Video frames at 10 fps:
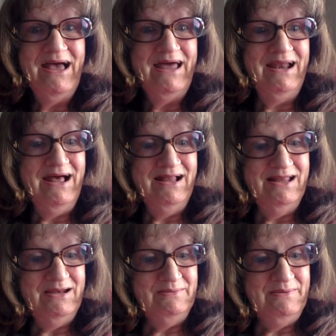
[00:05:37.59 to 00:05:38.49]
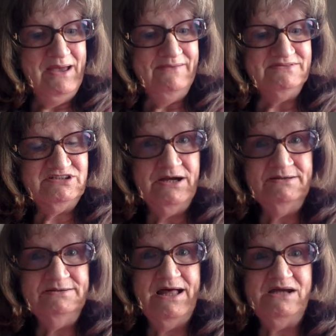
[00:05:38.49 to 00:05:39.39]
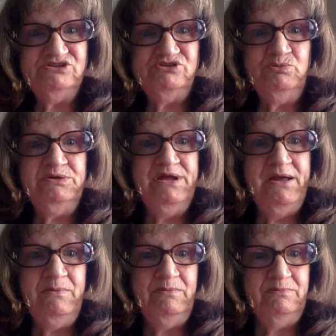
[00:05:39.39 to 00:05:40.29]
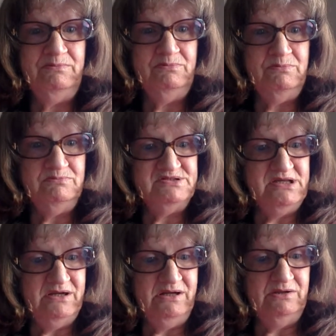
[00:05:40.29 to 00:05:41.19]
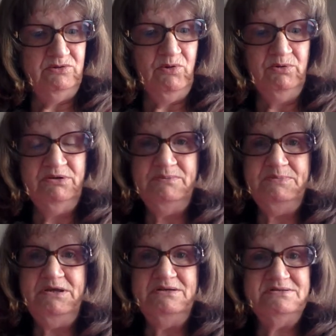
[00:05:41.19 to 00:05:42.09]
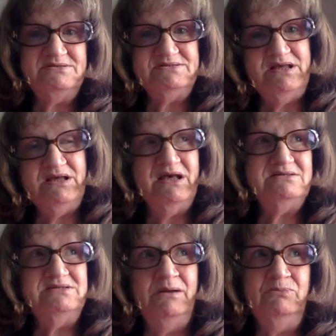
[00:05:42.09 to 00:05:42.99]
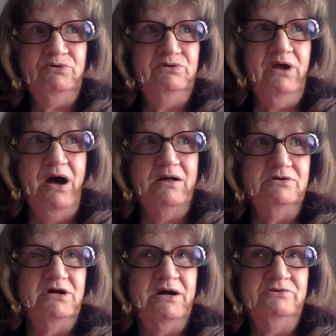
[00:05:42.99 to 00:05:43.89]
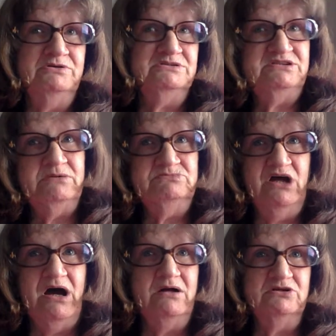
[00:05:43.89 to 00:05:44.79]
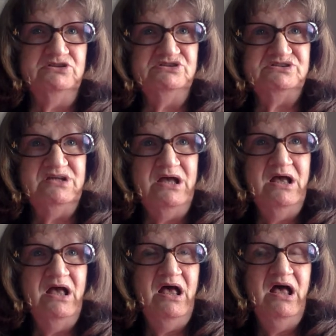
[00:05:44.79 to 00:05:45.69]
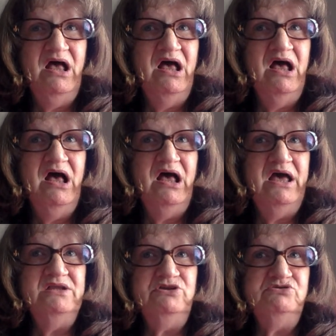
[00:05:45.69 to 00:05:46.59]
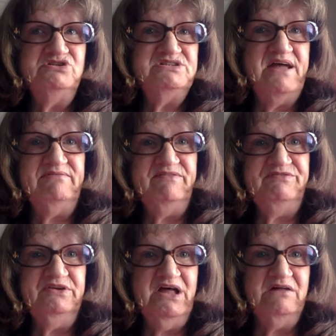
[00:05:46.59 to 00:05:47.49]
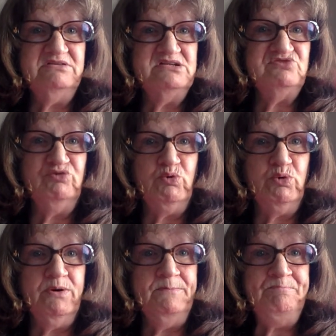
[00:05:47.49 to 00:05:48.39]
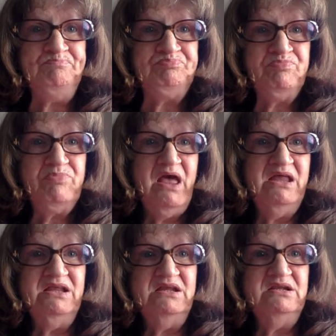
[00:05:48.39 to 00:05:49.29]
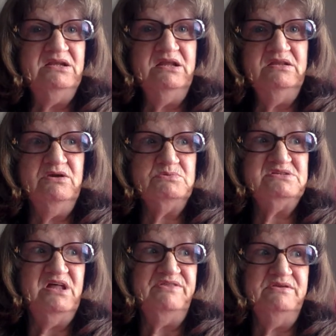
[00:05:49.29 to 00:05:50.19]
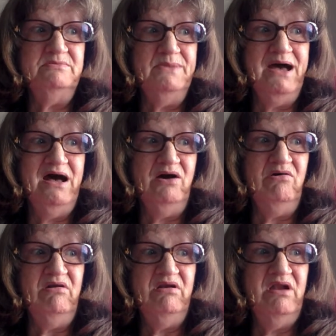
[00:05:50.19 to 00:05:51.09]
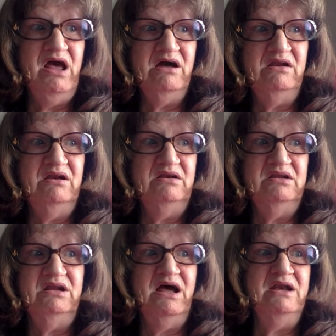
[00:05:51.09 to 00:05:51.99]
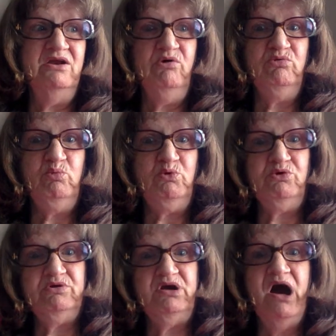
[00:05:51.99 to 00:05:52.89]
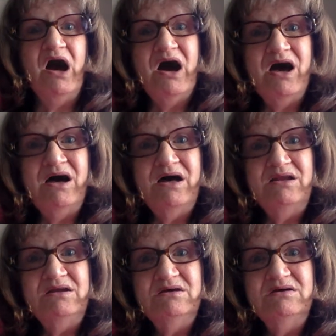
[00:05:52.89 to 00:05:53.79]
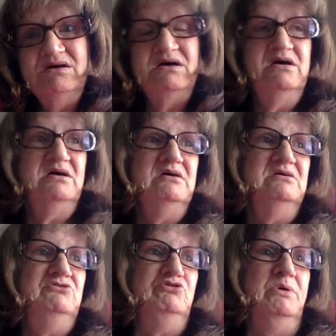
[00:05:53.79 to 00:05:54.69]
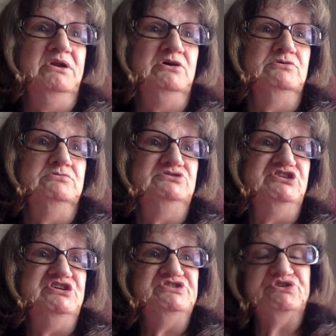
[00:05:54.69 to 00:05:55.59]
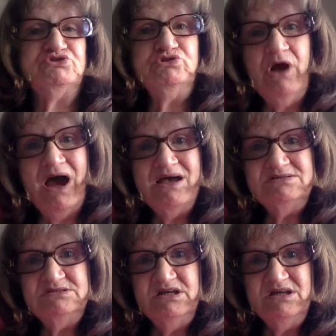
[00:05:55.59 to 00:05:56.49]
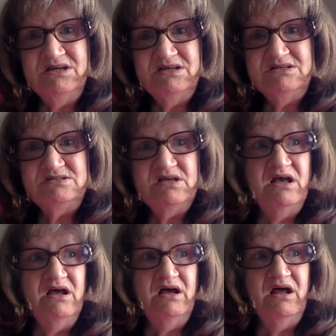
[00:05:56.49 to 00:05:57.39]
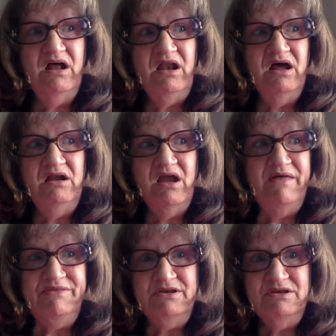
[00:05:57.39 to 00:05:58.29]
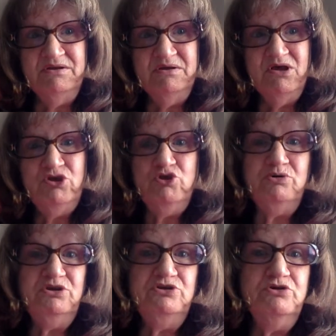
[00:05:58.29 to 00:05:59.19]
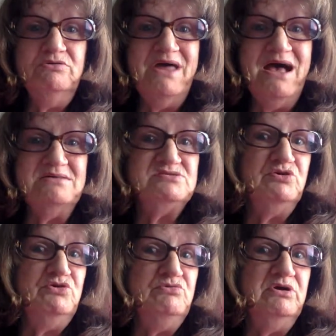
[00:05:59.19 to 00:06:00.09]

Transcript: And I let them have a tongue lashing when they said it'll only be as X number of dollar, hundred and some dollars and you just have to fill out this form. And then there was nothing about how did, did I know the Word of God? Do I know who Jesus Christ is? Uh, nothing. You can do that so you